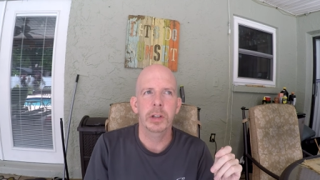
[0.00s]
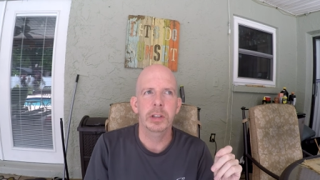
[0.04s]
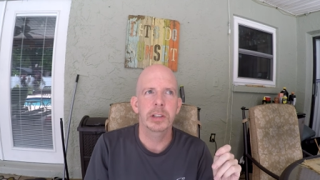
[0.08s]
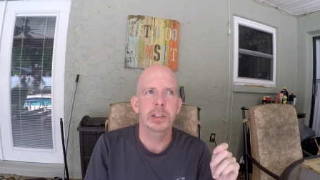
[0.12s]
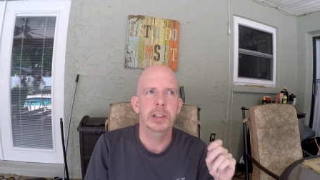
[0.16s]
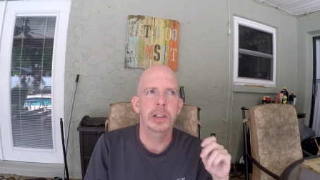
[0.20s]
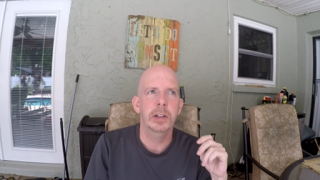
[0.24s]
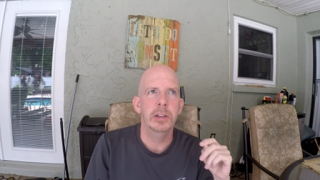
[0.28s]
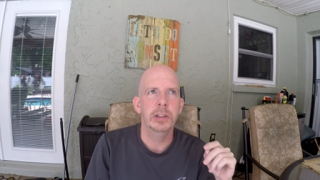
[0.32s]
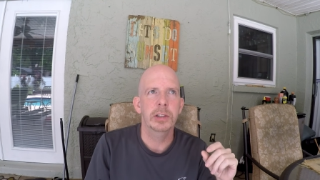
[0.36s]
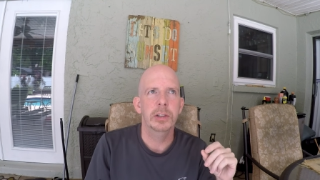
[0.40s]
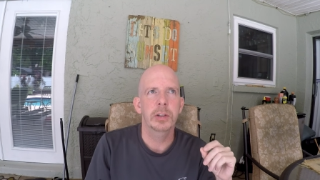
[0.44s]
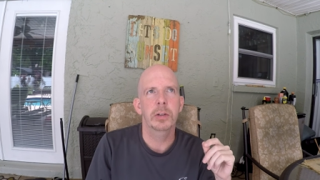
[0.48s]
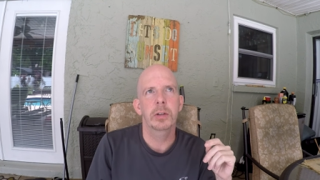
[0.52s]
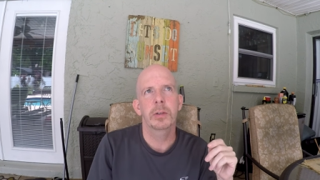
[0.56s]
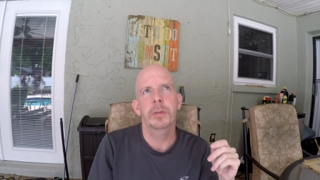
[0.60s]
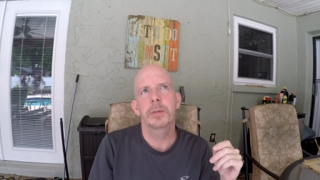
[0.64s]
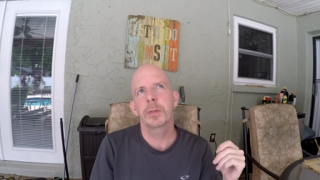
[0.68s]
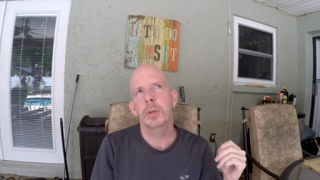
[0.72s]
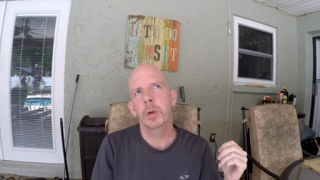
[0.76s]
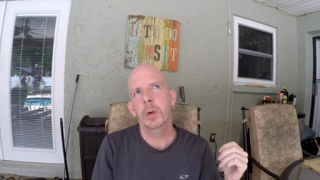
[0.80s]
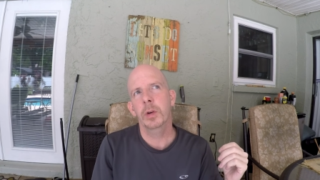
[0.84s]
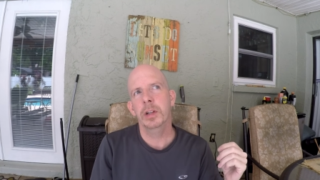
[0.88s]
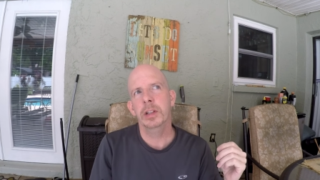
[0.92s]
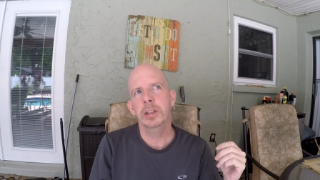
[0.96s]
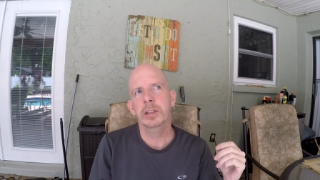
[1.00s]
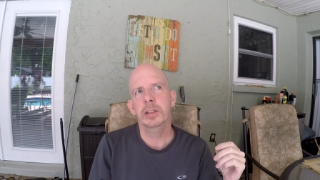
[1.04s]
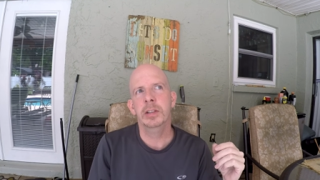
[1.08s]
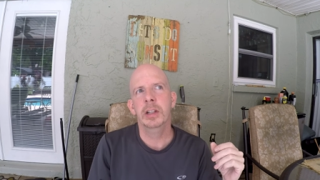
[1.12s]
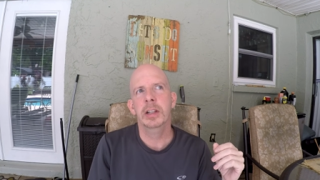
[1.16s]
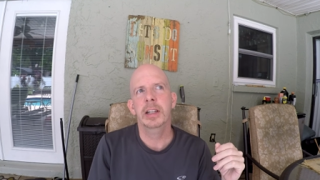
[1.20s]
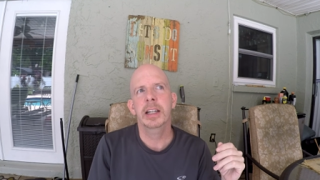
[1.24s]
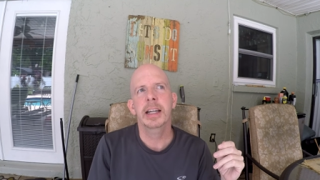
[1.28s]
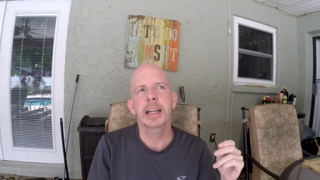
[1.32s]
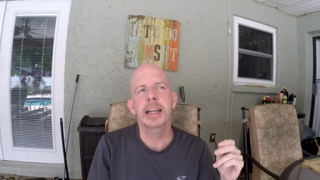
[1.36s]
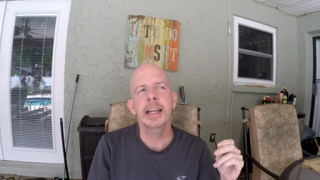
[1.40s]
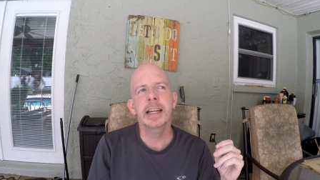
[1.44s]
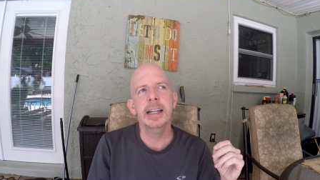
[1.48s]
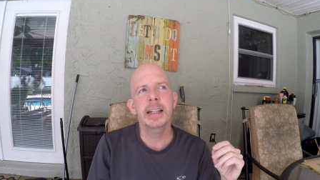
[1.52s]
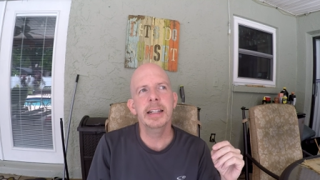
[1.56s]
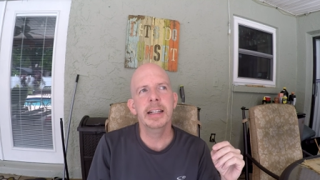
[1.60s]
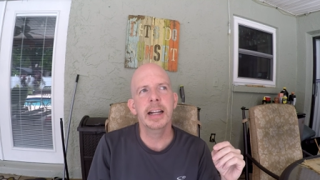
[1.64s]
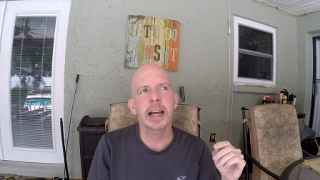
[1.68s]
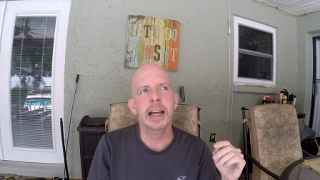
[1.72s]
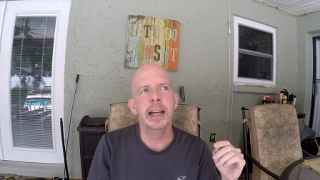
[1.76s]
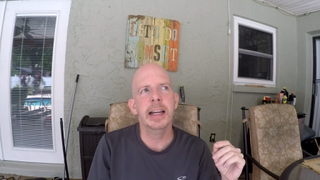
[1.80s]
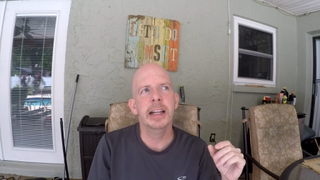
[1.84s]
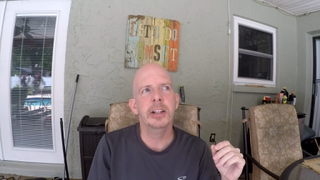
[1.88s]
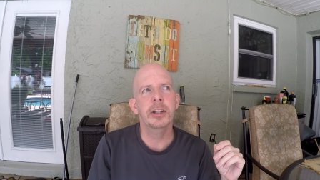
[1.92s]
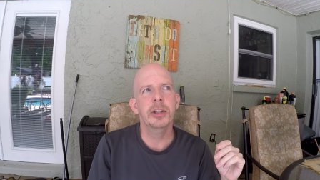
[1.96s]
Sarasota, Florida's heat
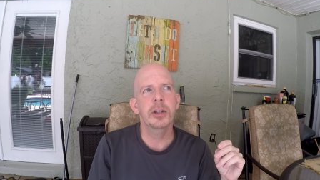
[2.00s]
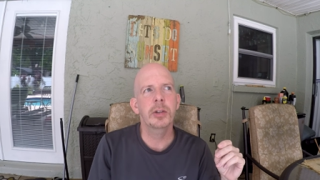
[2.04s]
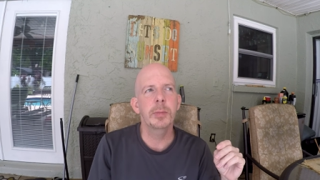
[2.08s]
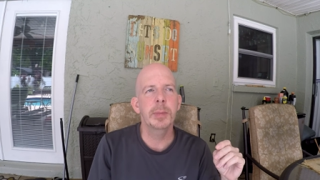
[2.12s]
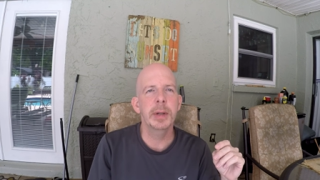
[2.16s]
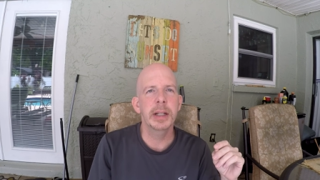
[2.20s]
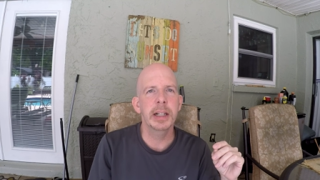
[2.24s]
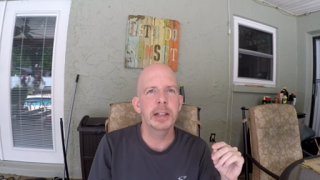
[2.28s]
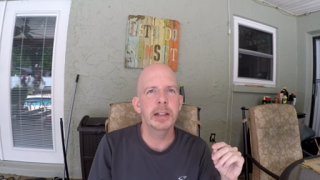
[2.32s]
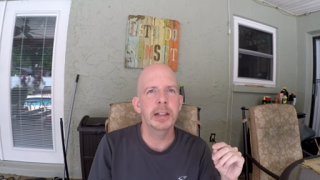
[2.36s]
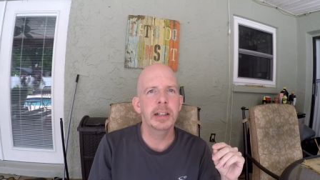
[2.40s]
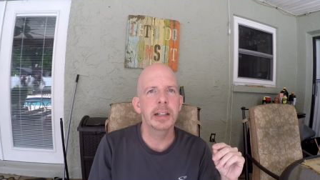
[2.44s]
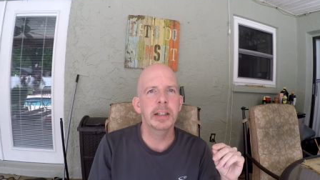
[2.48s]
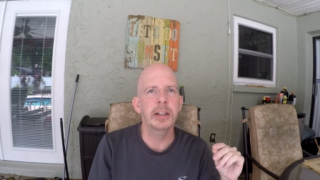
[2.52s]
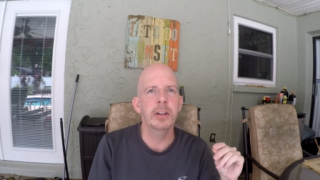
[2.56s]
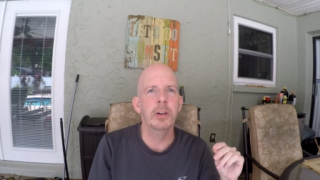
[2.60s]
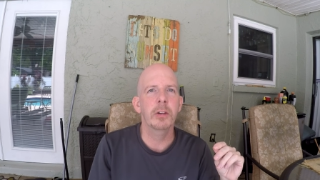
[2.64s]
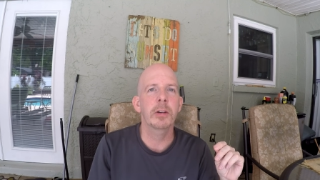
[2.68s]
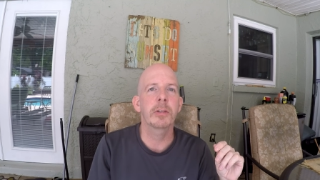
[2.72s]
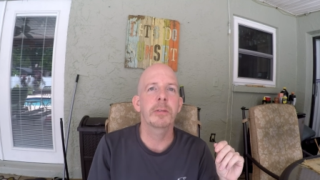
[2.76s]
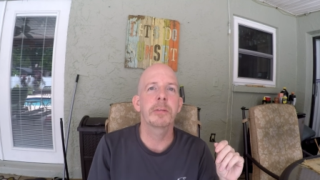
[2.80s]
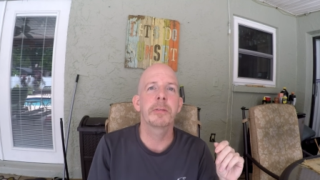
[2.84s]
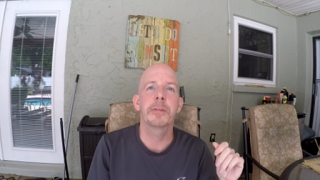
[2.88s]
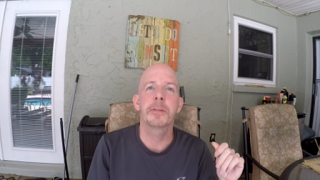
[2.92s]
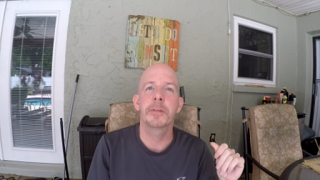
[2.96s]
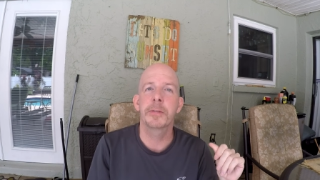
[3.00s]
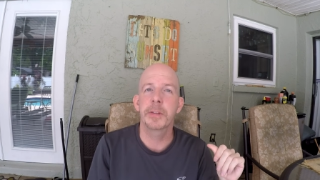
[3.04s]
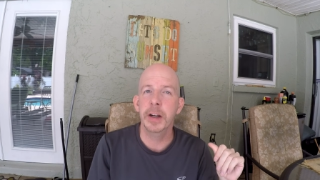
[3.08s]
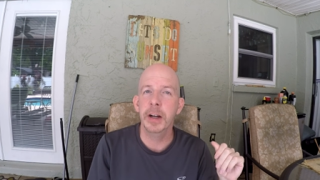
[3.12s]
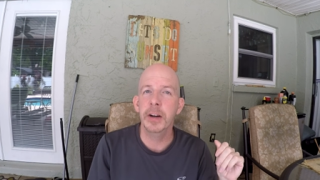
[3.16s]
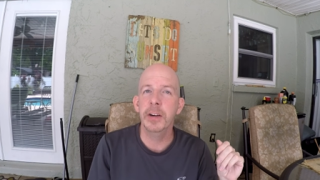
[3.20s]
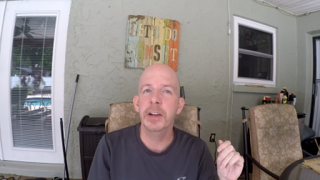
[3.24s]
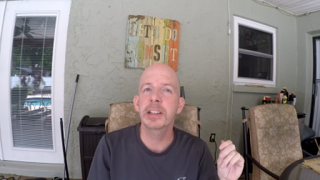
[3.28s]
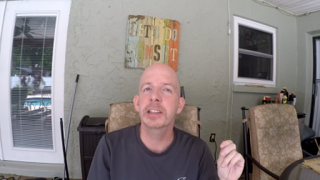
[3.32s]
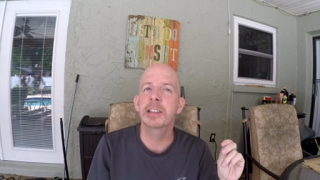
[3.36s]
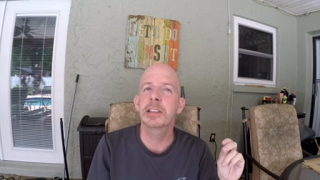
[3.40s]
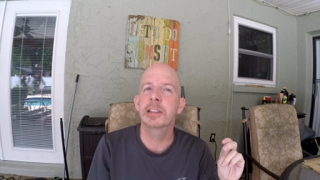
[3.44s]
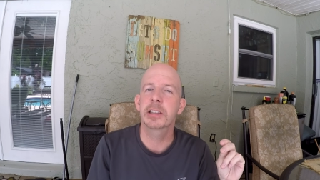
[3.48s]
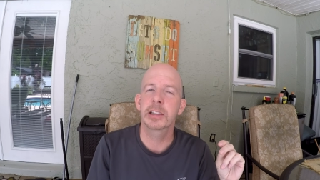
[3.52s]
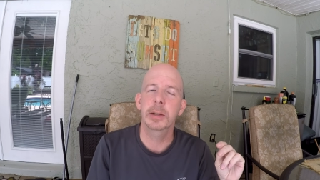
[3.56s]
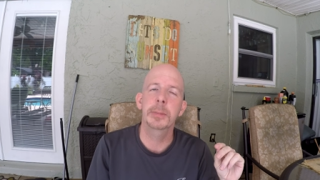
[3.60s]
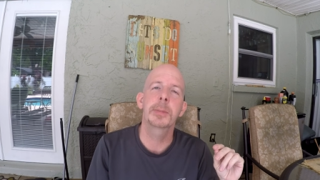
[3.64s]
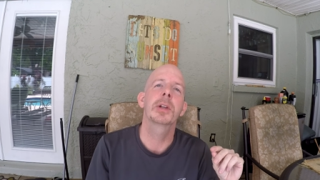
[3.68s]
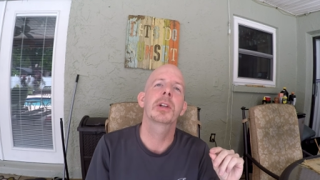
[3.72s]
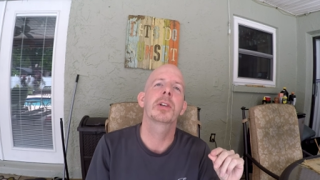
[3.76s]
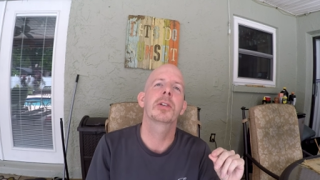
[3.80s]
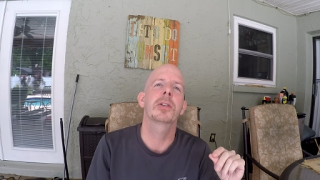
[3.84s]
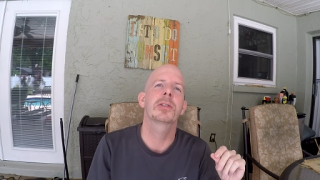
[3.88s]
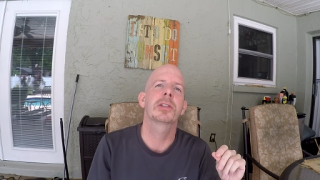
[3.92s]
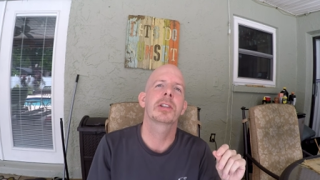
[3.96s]
and humidity are very
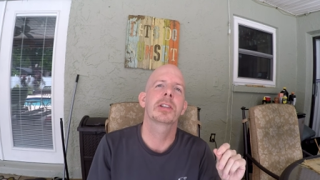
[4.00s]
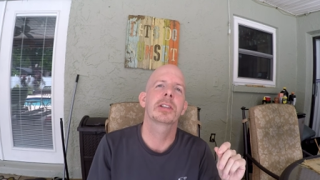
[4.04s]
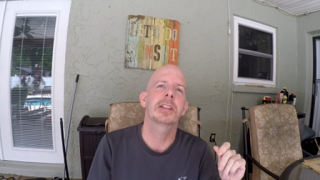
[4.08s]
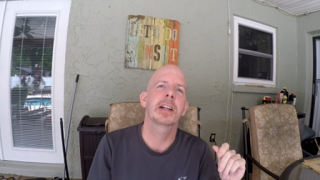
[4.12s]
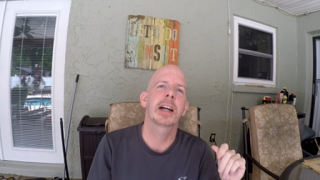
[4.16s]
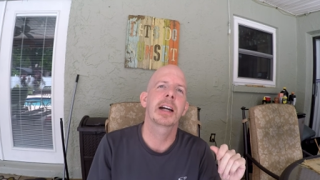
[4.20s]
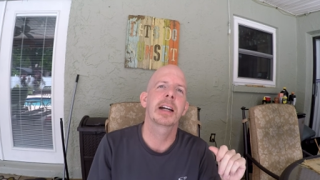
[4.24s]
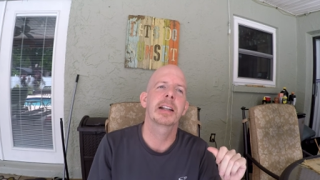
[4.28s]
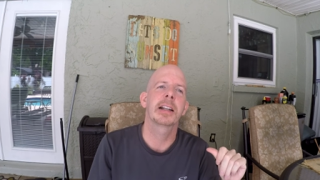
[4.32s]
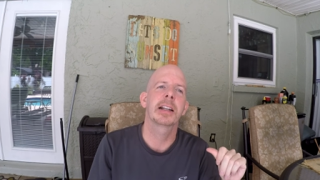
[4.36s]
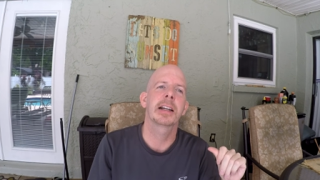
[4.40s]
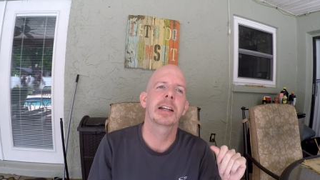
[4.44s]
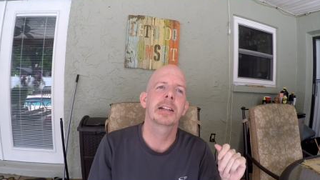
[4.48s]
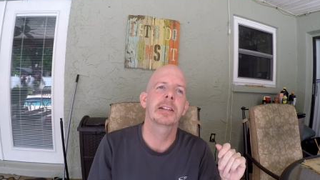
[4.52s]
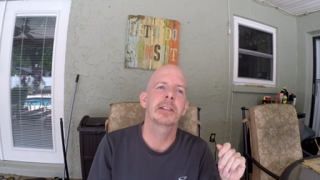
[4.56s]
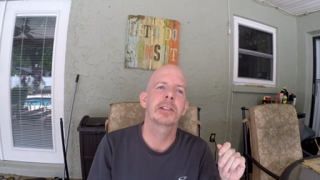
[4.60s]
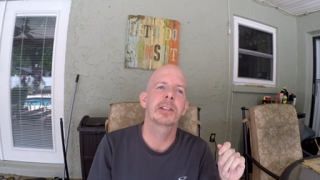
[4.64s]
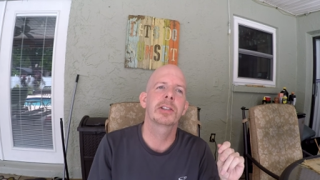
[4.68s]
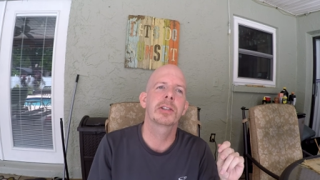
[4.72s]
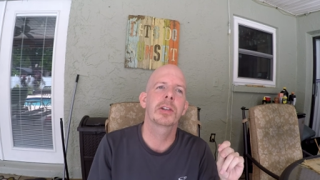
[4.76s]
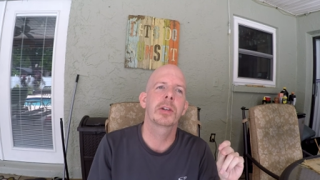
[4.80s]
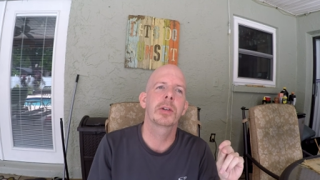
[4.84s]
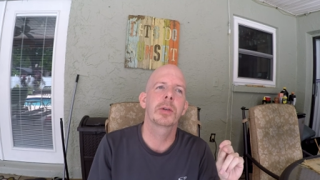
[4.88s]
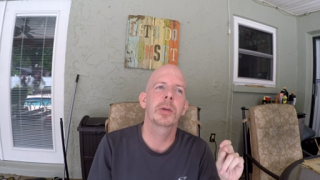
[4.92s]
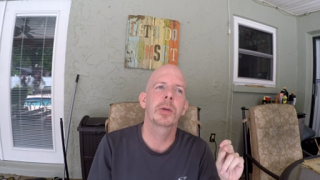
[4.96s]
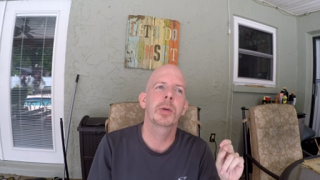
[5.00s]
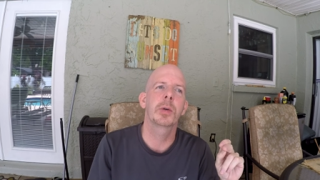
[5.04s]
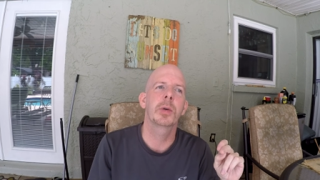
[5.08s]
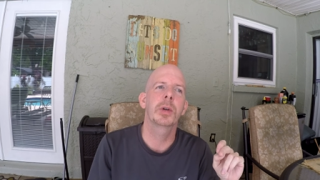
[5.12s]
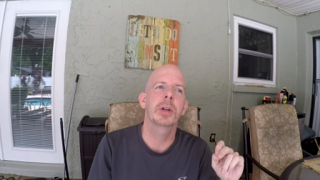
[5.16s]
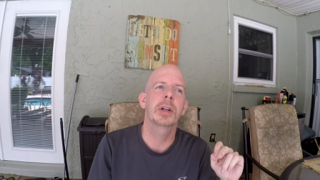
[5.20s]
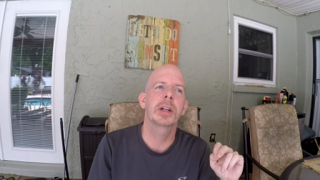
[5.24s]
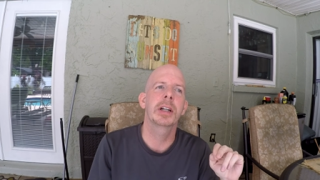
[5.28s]
similar to Thailand. So